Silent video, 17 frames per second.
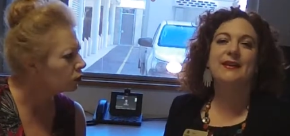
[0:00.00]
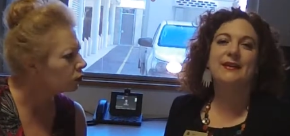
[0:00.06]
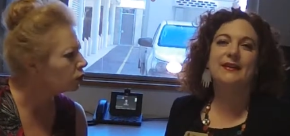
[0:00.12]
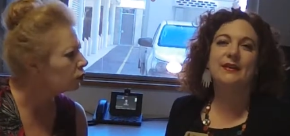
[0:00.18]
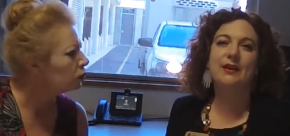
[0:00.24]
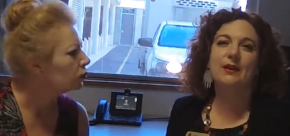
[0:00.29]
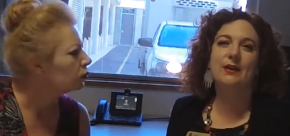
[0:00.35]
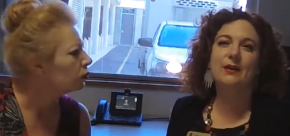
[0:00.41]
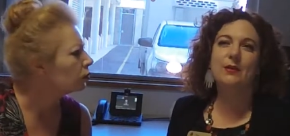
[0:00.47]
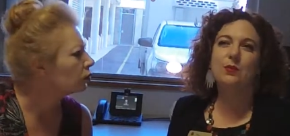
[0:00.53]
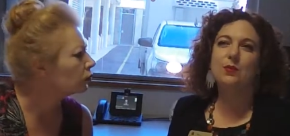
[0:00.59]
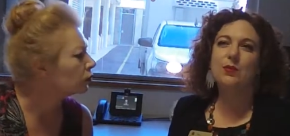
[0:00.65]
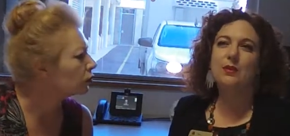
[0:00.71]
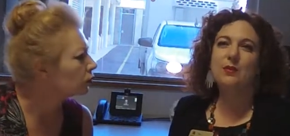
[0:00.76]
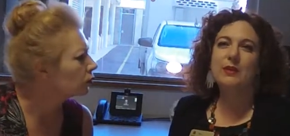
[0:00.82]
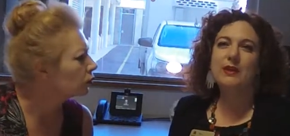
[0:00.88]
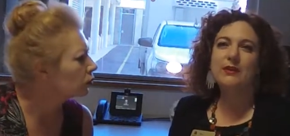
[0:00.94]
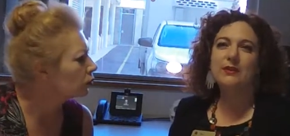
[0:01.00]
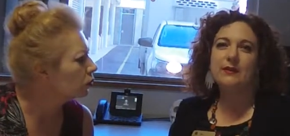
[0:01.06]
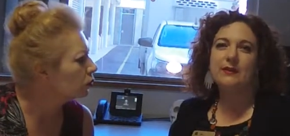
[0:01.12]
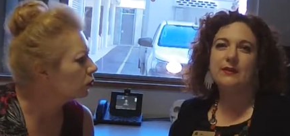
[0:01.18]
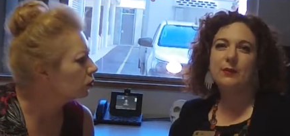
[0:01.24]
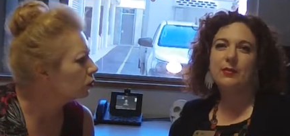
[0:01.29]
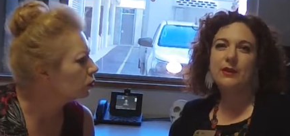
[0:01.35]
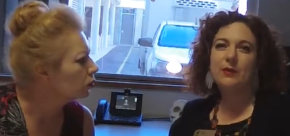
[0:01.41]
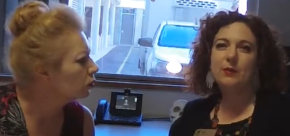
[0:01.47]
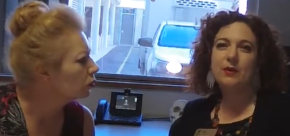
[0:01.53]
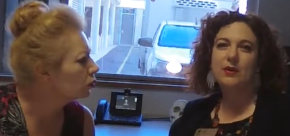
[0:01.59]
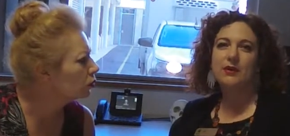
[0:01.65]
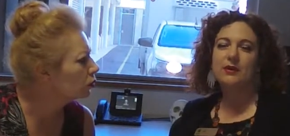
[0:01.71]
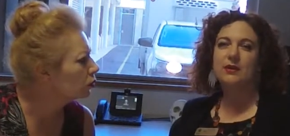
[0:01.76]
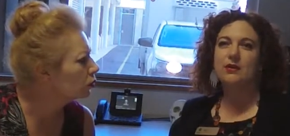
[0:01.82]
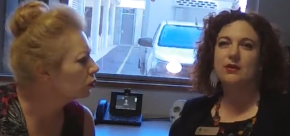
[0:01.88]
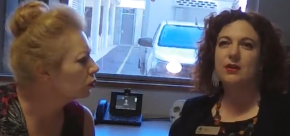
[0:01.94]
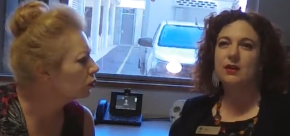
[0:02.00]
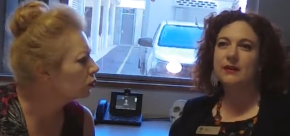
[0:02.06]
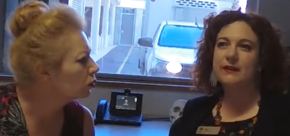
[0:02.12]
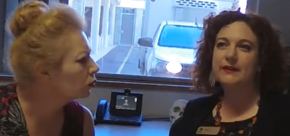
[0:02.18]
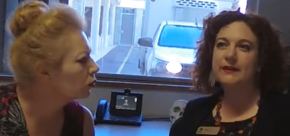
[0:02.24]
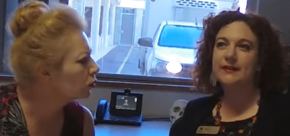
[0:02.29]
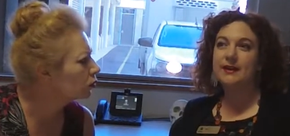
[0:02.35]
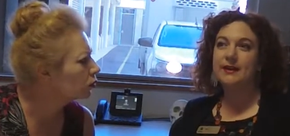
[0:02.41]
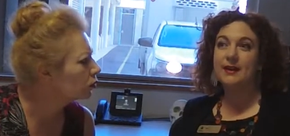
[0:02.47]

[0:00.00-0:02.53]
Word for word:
Speaker 1: So, what we do is we work across